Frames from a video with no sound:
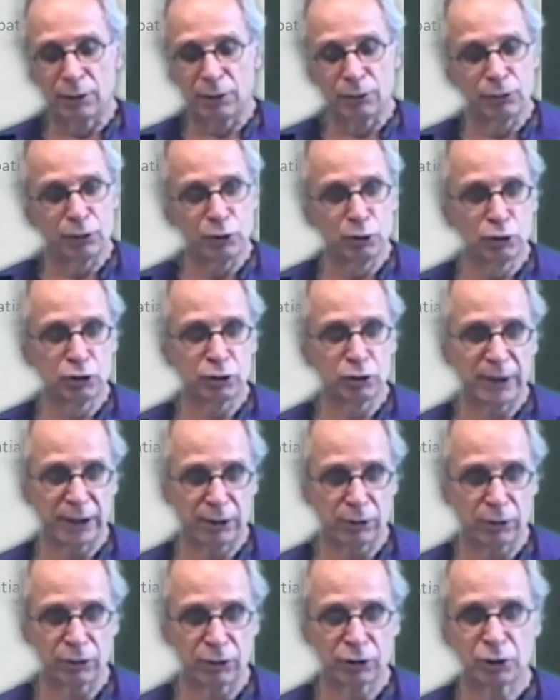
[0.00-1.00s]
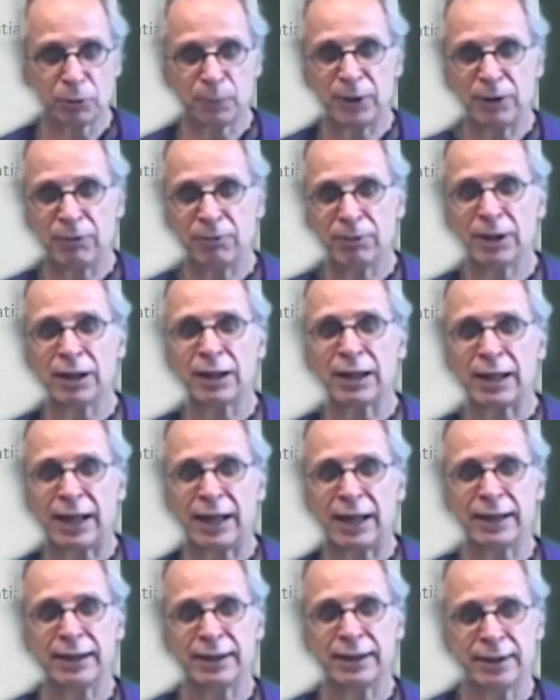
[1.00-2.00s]
future microscopy will
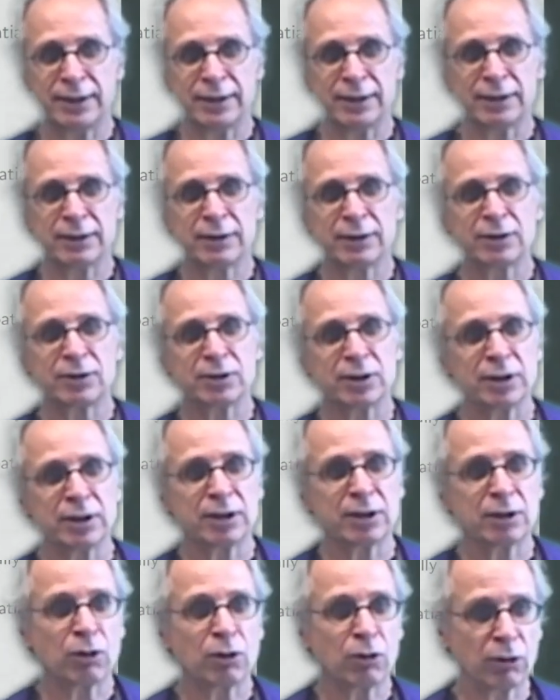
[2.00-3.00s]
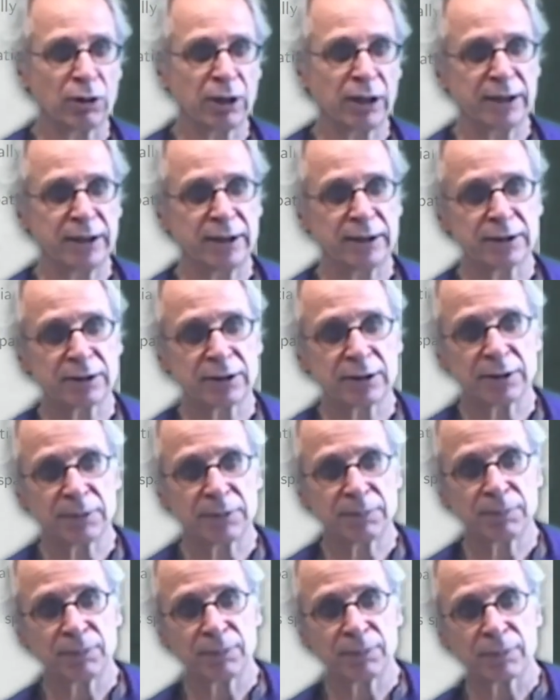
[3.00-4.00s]
lie in the correlated
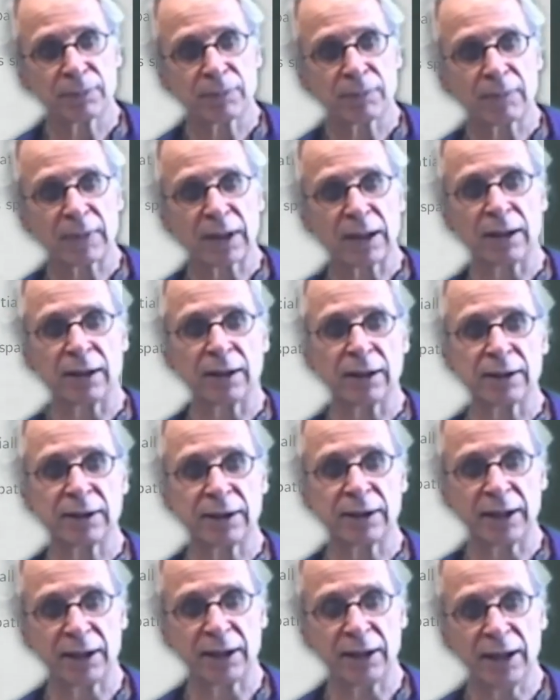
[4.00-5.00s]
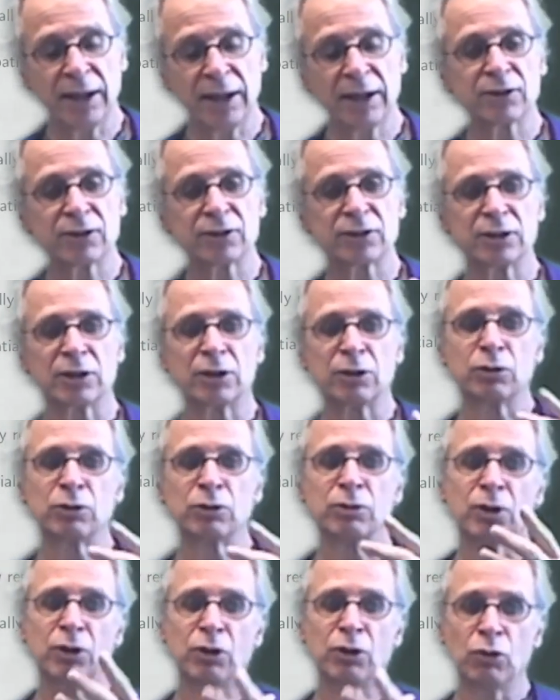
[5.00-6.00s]
techniques. So
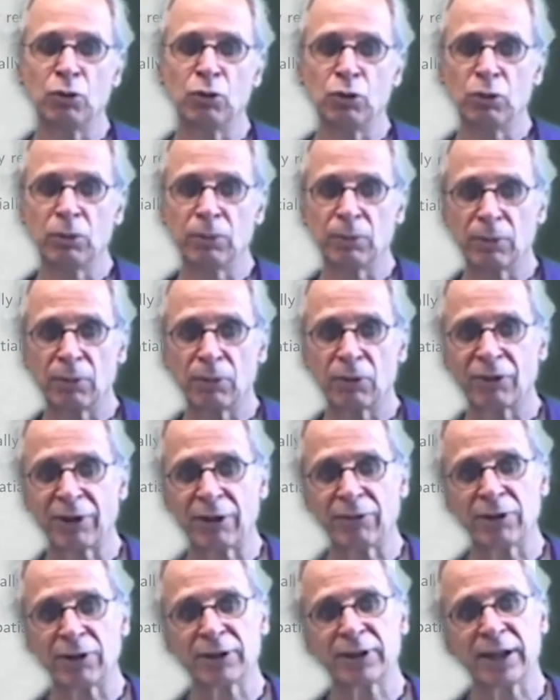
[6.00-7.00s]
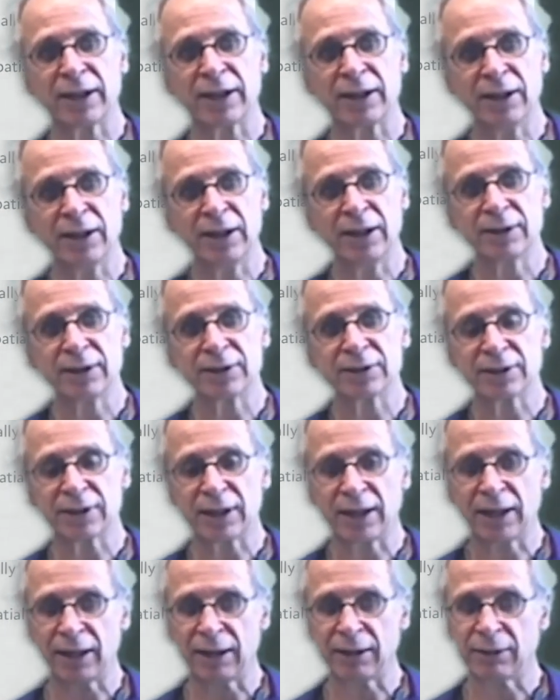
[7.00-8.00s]
you do several techniques,
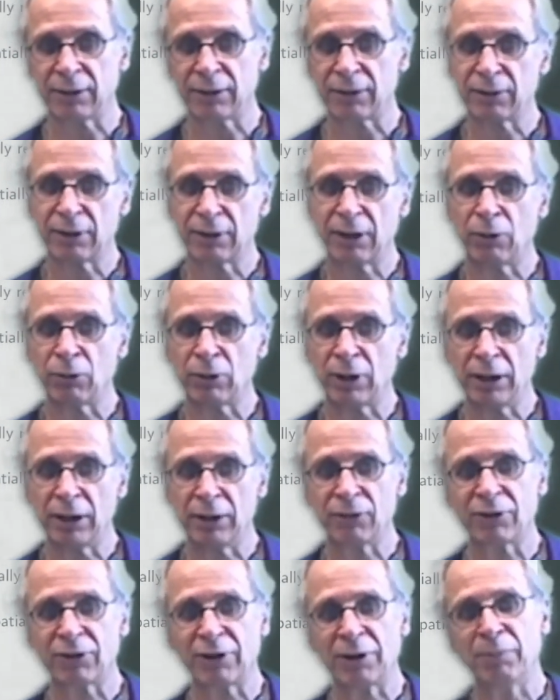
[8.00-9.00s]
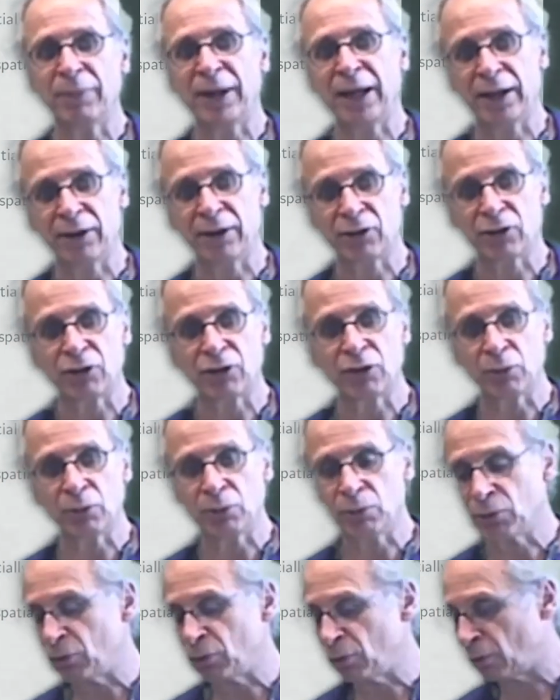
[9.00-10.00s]
and only if they match,
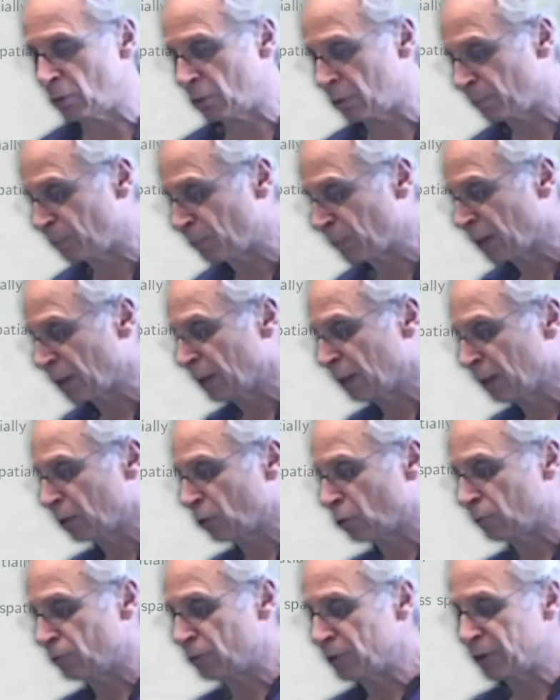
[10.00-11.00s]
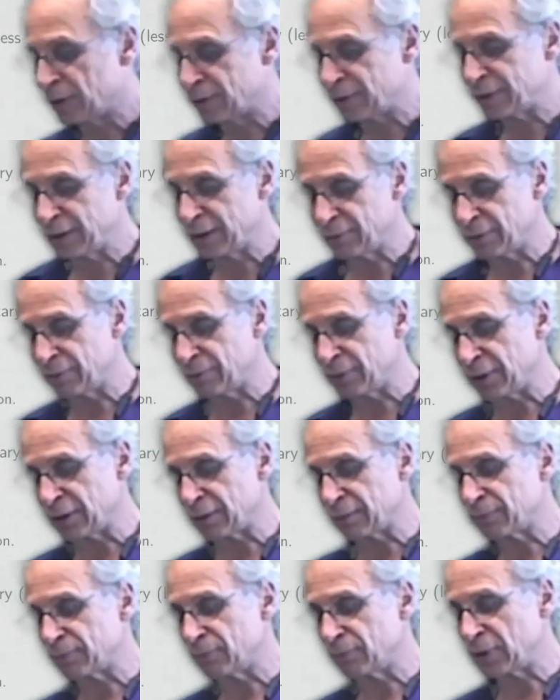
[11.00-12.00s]
your confidence level will
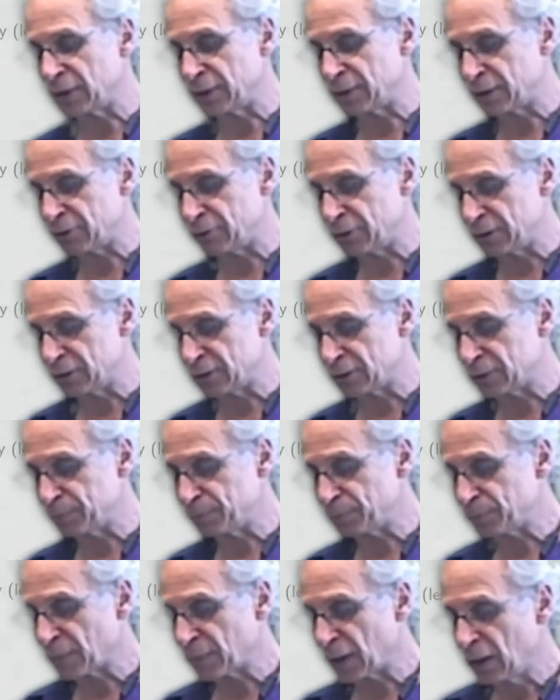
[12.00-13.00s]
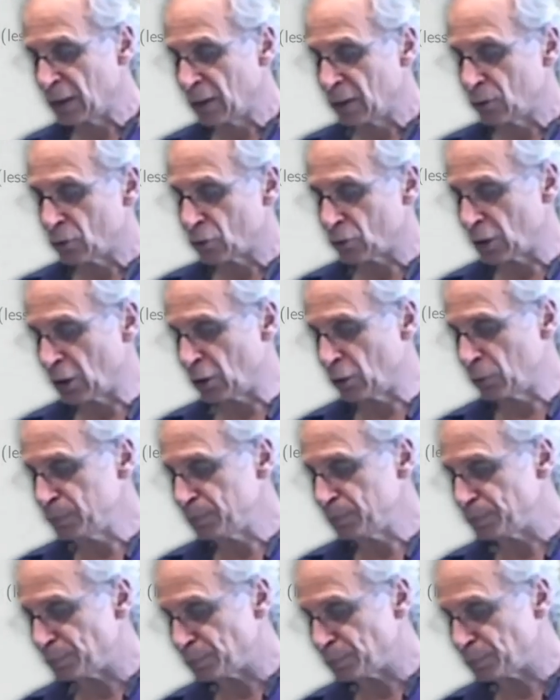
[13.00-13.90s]
increase. So